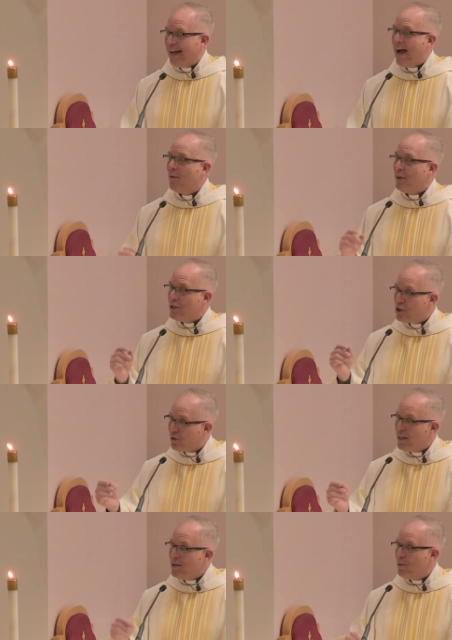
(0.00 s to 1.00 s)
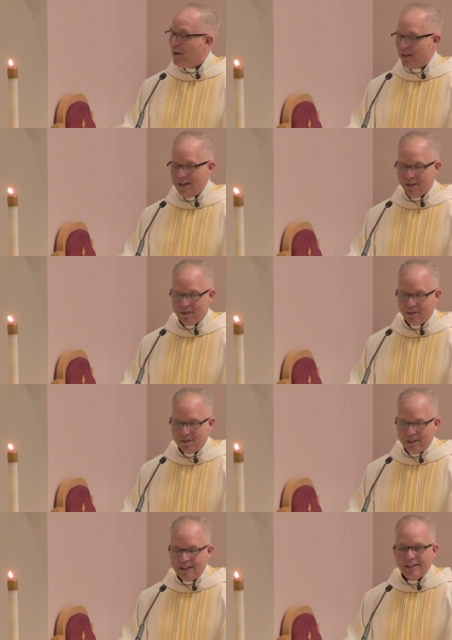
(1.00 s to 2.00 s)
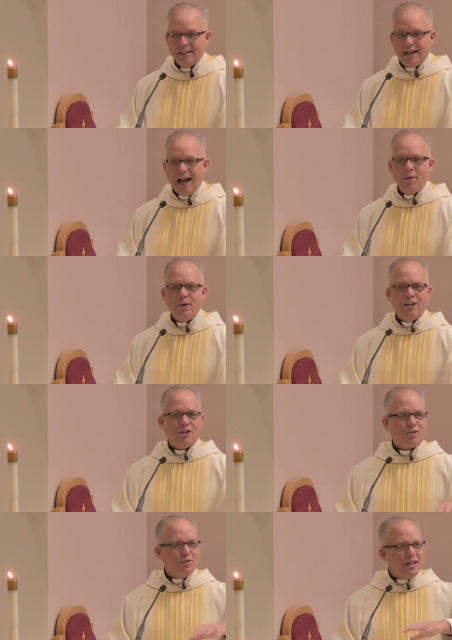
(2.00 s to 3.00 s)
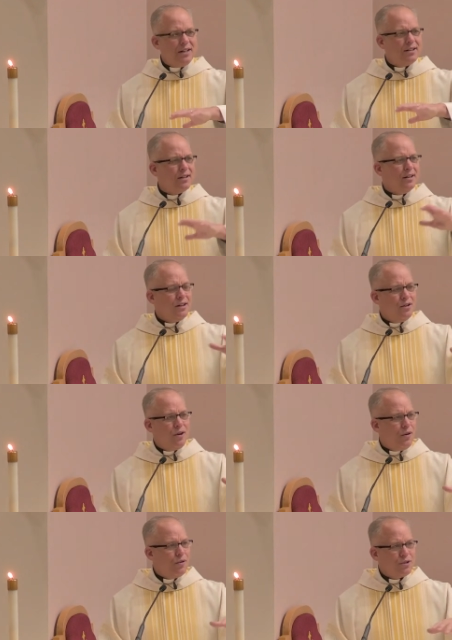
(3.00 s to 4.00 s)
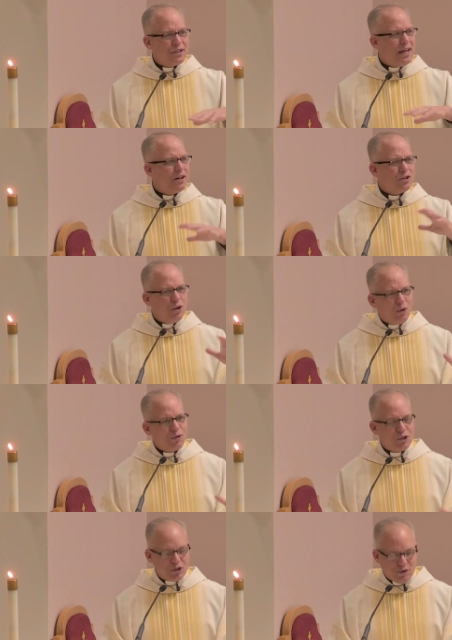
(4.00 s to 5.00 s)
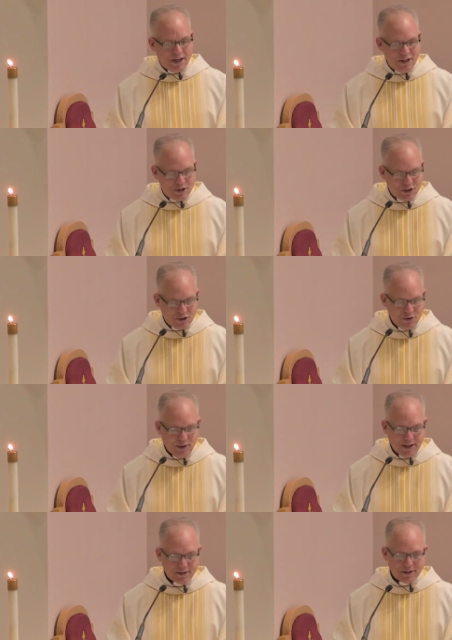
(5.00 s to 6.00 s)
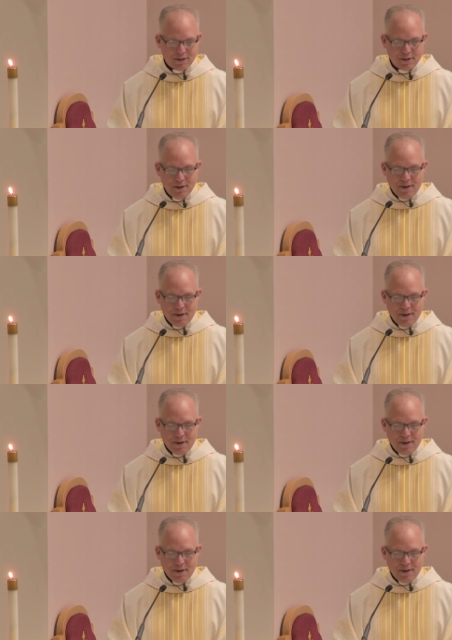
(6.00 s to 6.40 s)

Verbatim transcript: how we treat one another, how we treat those that are total strangers to us